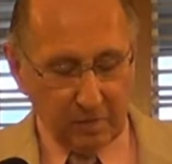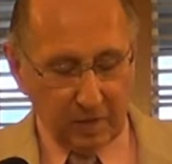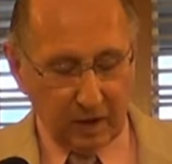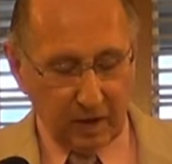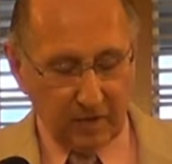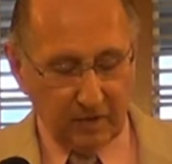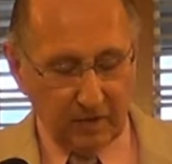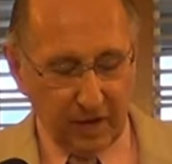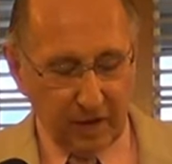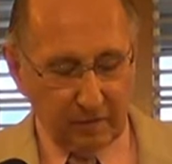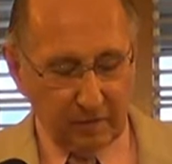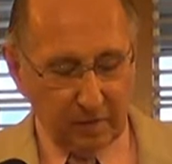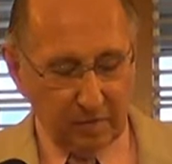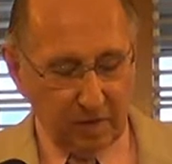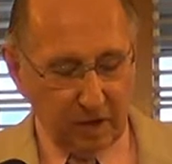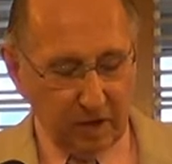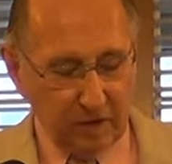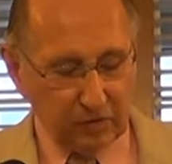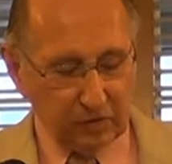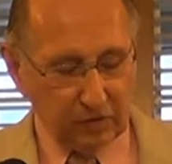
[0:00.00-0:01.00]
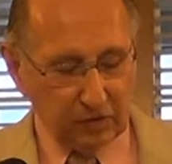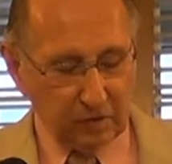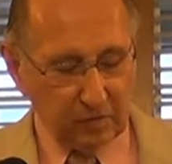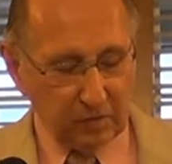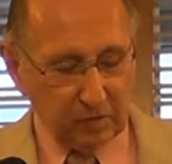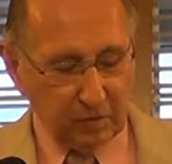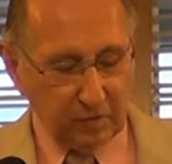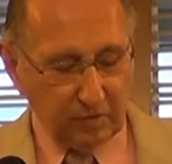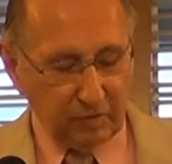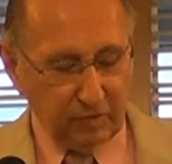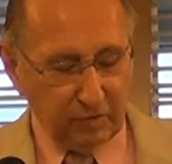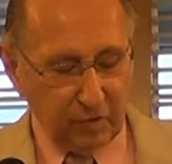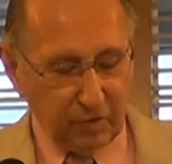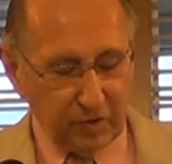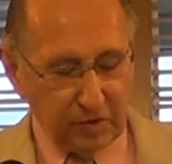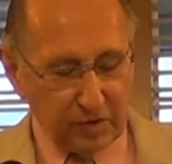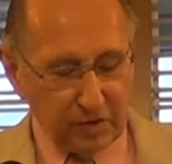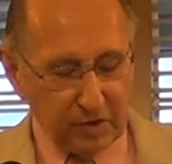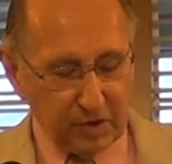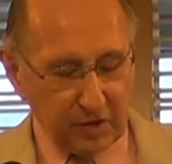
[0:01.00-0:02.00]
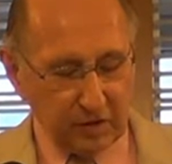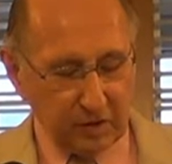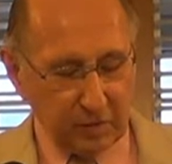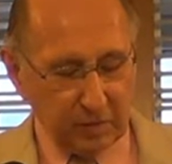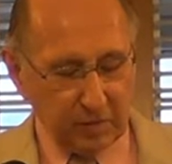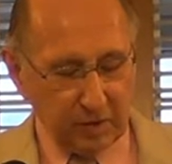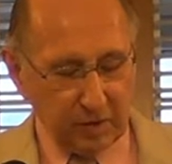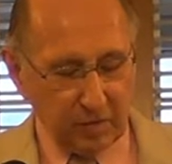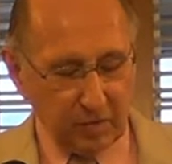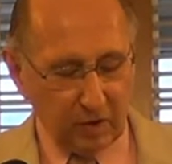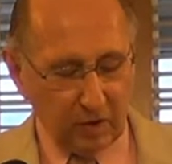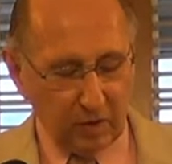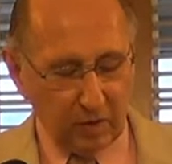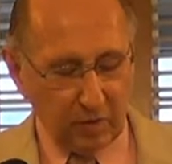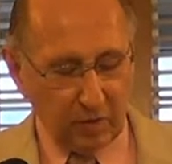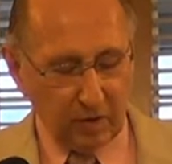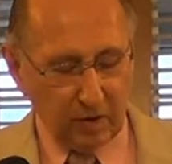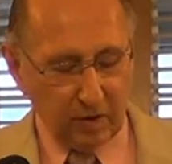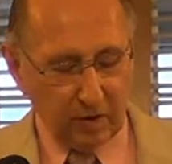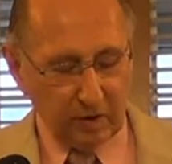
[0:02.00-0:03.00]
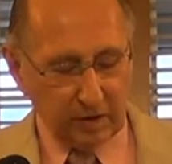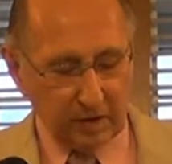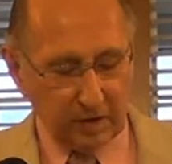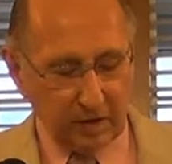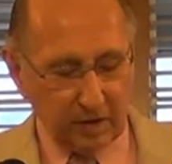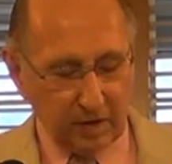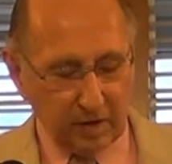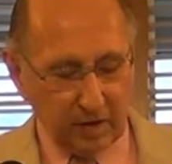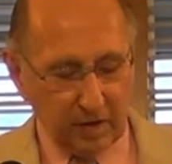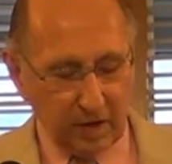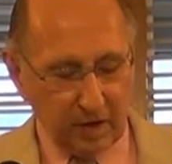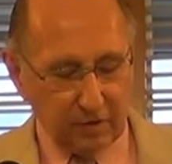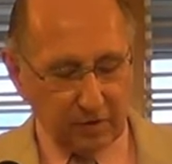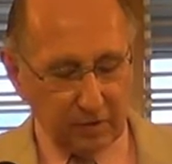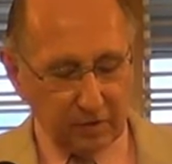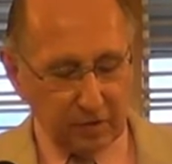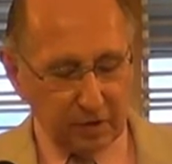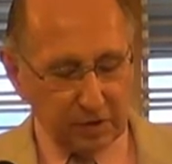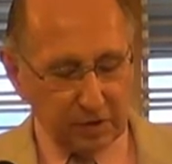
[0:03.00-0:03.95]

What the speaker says: but our family bonds seem to have forged into the premortal world and carry on through